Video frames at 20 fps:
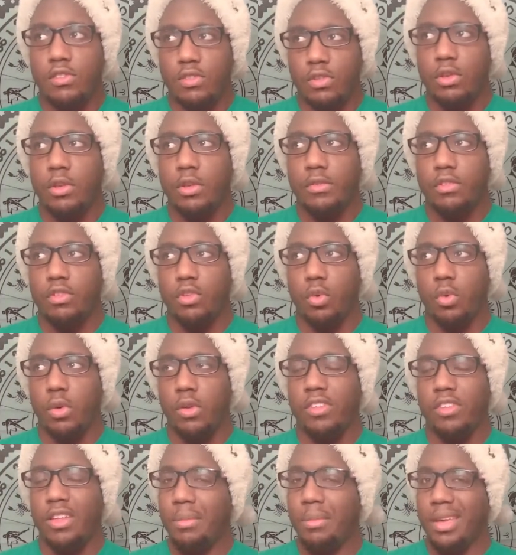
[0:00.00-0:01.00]
suit of
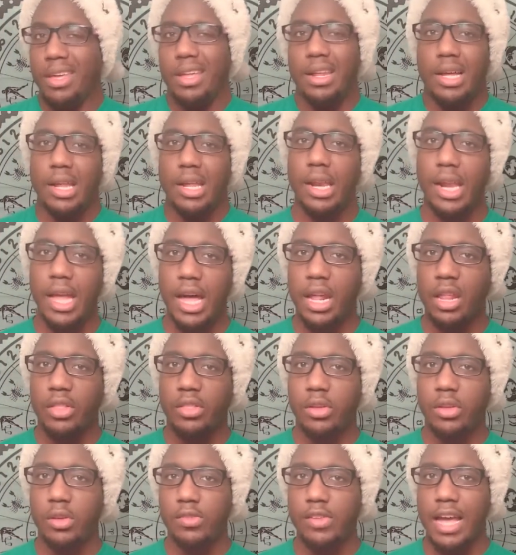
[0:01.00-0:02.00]
swords, and I've been getting a lot
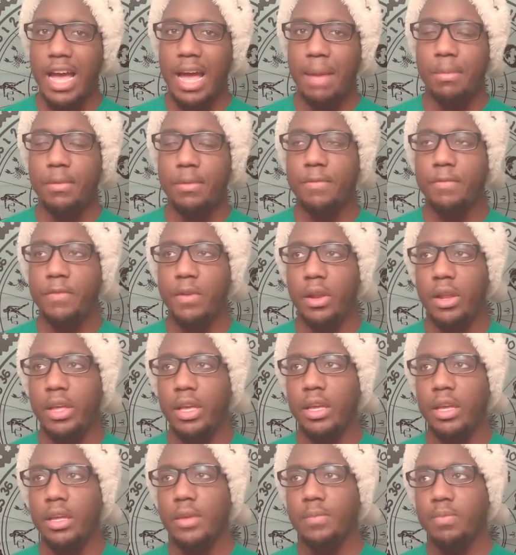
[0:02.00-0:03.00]
of those, I've been
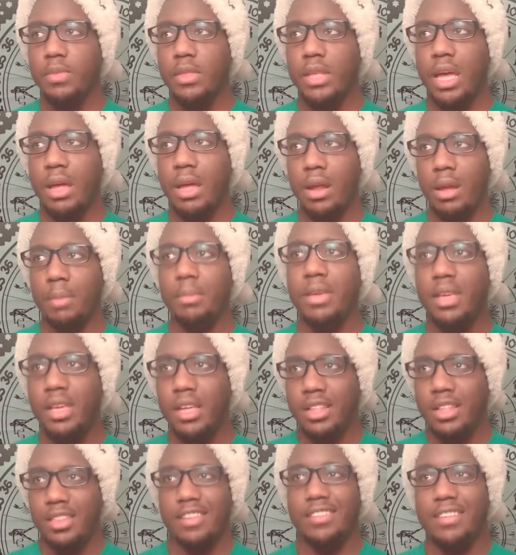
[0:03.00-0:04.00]

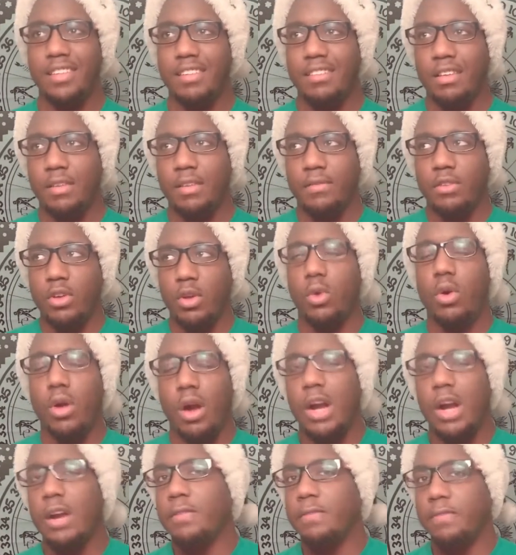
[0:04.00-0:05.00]
getting the sense of no
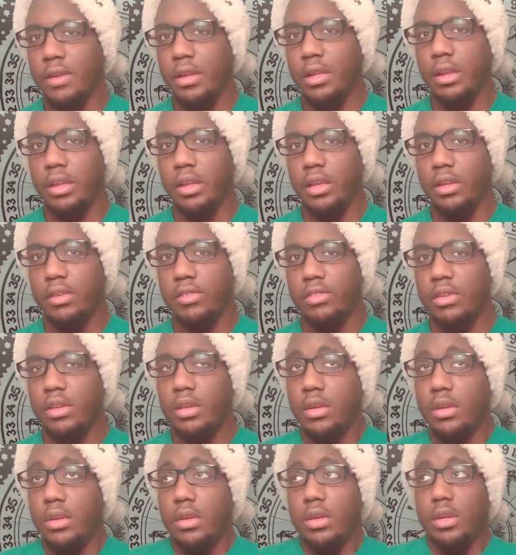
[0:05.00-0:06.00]
hard
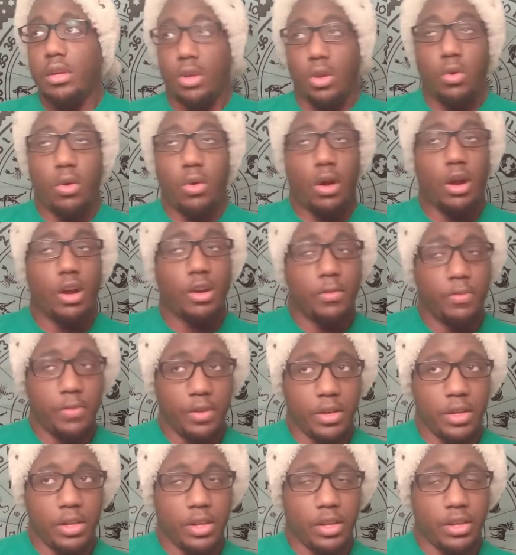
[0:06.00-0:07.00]
feelings.
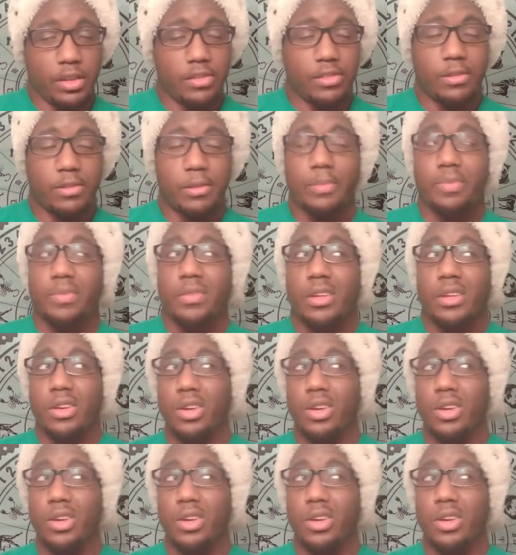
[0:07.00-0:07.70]
The